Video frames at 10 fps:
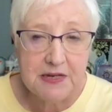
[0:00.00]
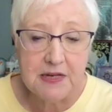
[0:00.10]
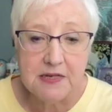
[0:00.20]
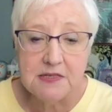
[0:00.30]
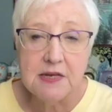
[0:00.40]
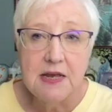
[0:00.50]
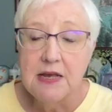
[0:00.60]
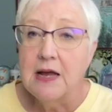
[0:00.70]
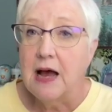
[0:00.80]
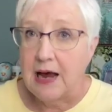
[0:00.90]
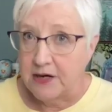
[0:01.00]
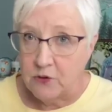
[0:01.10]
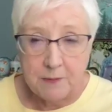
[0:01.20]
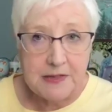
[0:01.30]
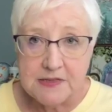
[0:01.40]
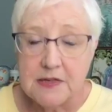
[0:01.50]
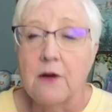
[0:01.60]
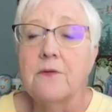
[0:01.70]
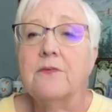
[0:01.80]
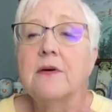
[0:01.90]
Because I
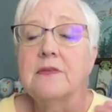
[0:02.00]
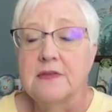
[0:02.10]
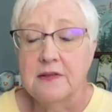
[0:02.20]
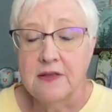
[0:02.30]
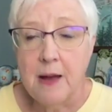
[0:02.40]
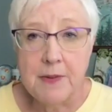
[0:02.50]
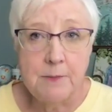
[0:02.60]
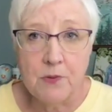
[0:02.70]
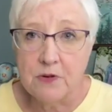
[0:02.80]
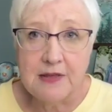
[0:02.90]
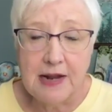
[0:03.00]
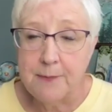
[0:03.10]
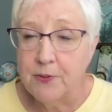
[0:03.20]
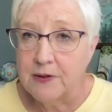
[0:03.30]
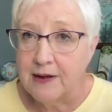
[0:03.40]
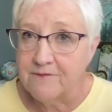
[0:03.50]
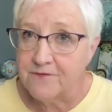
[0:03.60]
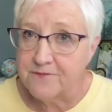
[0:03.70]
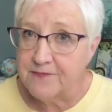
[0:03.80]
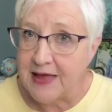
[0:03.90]
myself, the hummingbird that I put
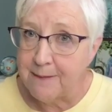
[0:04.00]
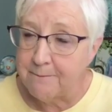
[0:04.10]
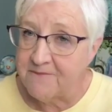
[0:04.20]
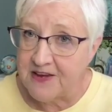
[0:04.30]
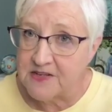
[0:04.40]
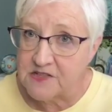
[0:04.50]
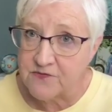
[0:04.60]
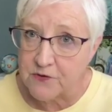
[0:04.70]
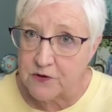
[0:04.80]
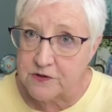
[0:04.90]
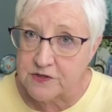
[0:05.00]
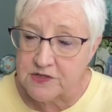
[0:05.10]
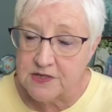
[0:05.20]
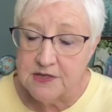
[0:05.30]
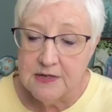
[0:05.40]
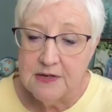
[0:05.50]
on that vase first